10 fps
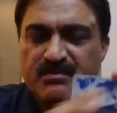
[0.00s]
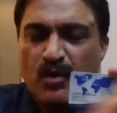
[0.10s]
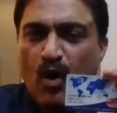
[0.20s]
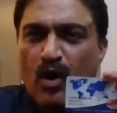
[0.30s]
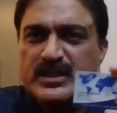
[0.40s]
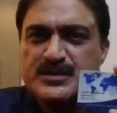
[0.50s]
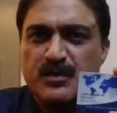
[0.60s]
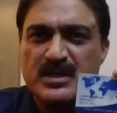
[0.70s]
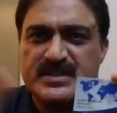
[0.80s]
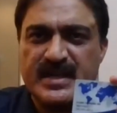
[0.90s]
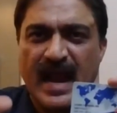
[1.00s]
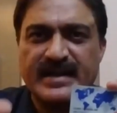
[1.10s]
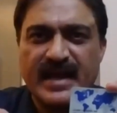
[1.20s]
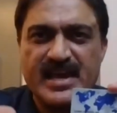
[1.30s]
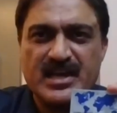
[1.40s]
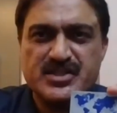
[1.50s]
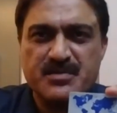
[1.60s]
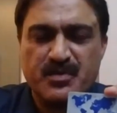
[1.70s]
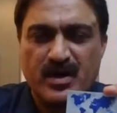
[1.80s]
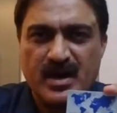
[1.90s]
All these products are
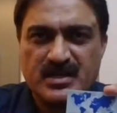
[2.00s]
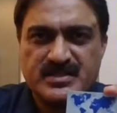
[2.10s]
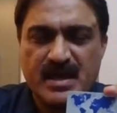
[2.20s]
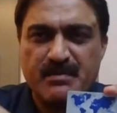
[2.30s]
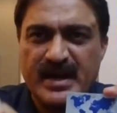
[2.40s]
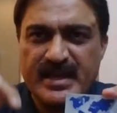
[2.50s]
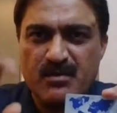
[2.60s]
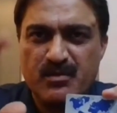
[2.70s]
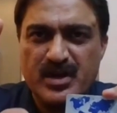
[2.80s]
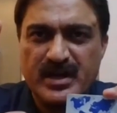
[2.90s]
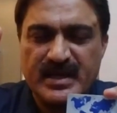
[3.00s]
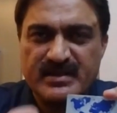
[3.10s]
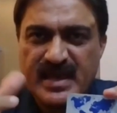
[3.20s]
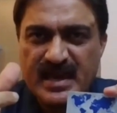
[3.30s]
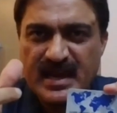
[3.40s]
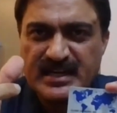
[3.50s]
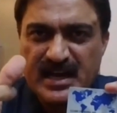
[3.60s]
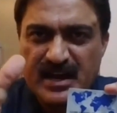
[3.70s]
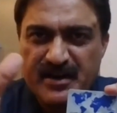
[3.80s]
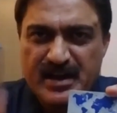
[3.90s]
anti-aging products. They are building immunity. It
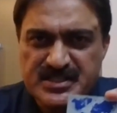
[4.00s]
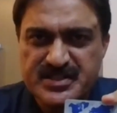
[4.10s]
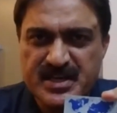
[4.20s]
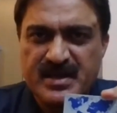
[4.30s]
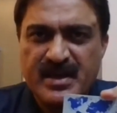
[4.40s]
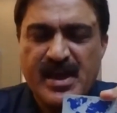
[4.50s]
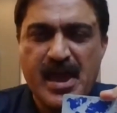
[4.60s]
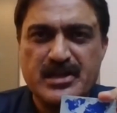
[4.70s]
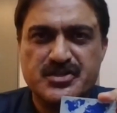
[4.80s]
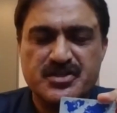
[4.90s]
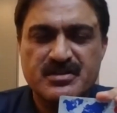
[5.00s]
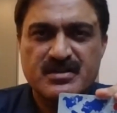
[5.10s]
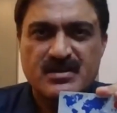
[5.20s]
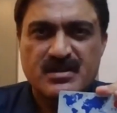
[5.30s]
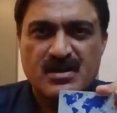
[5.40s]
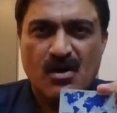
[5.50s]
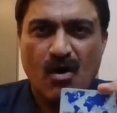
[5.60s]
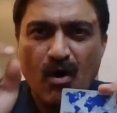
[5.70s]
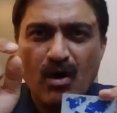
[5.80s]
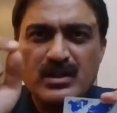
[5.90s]
arrests the age.
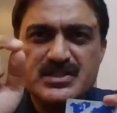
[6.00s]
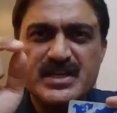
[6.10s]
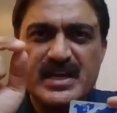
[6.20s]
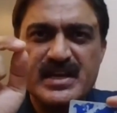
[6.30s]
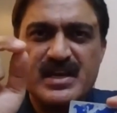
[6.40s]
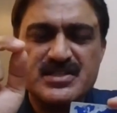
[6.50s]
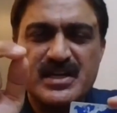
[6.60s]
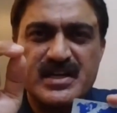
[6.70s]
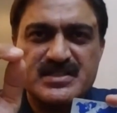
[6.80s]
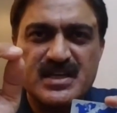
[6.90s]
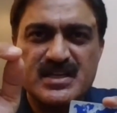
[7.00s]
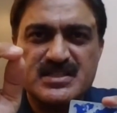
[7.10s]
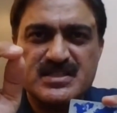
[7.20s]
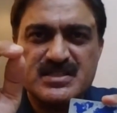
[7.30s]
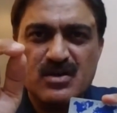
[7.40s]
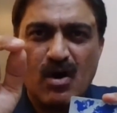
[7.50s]
All the senior citizens